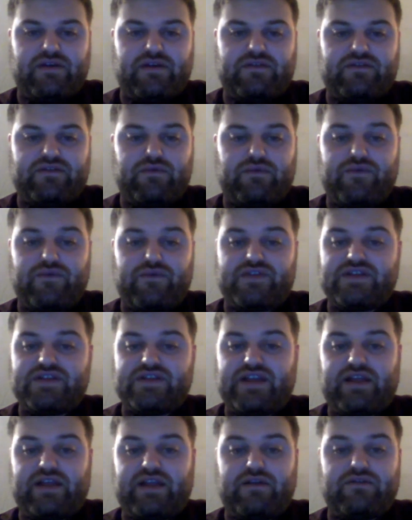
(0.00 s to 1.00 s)
Store Vision
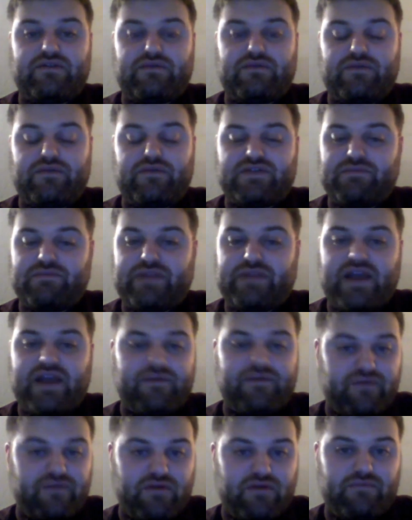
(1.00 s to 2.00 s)
Teller and Store Vision
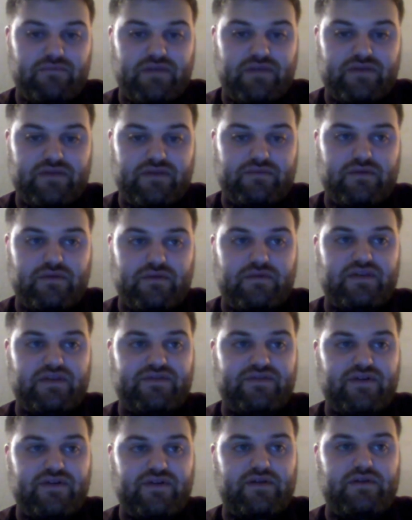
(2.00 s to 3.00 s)
Platform, is what
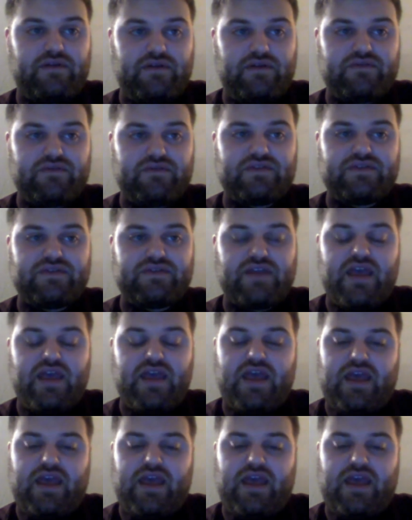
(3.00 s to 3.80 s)
Wells Fargo uses.